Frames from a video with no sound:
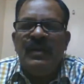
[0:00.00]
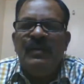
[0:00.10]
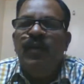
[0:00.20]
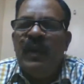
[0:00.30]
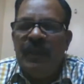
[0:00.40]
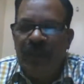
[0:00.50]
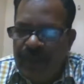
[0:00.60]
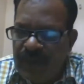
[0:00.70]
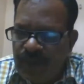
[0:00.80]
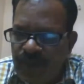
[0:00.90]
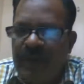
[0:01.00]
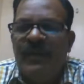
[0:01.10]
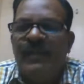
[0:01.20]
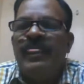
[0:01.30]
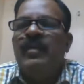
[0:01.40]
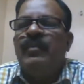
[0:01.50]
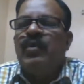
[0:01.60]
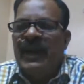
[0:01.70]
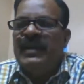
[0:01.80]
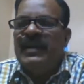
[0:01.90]
Full employment to be
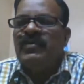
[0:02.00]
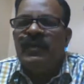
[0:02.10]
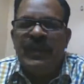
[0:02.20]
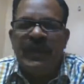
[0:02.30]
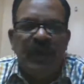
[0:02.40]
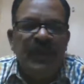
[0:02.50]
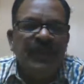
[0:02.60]
provided to the people.